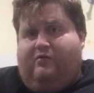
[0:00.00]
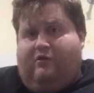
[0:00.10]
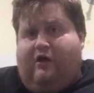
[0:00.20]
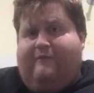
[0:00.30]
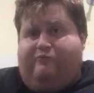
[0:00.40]

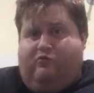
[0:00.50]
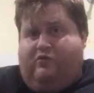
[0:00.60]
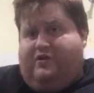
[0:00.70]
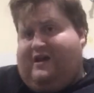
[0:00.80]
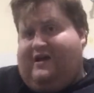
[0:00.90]
live
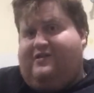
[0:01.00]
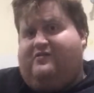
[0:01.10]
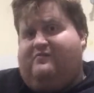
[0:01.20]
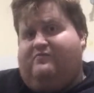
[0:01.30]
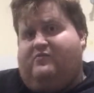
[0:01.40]
broadcast
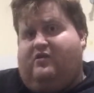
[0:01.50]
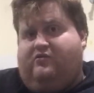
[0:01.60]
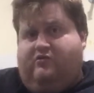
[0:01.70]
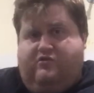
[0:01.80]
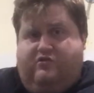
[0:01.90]
on
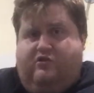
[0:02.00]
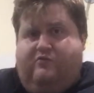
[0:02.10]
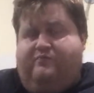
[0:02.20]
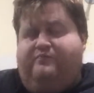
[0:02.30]
YouTube,